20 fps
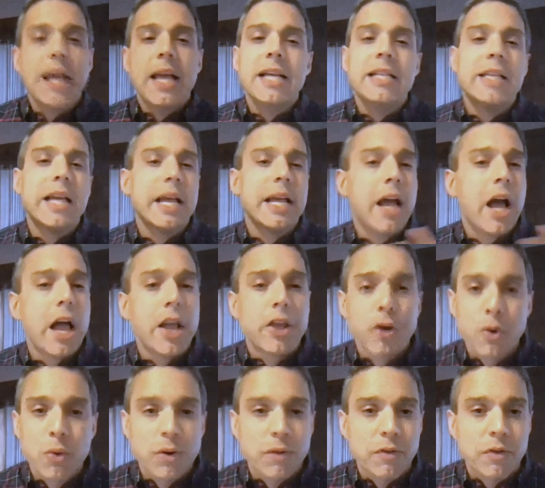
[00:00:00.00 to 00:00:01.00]
is a
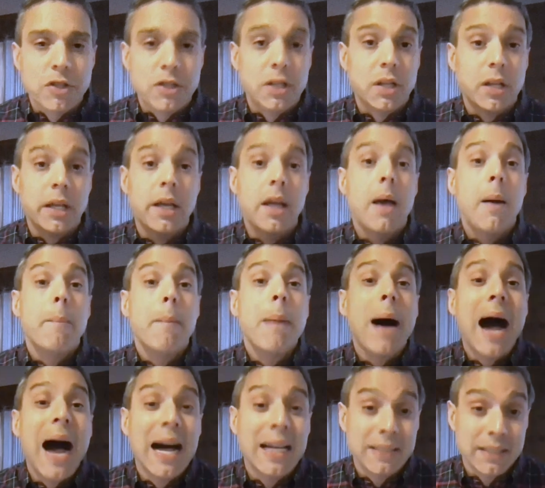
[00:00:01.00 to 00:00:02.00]
universally
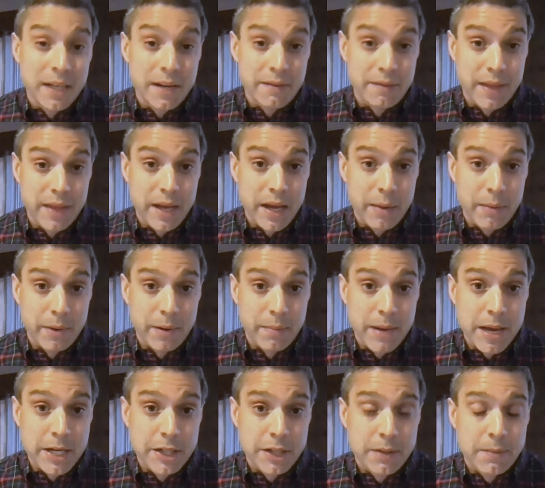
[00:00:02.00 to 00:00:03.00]
positive thing, I would
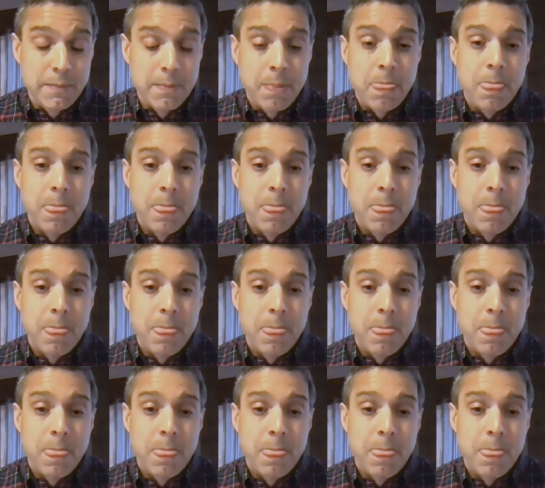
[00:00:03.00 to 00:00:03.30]
imagine.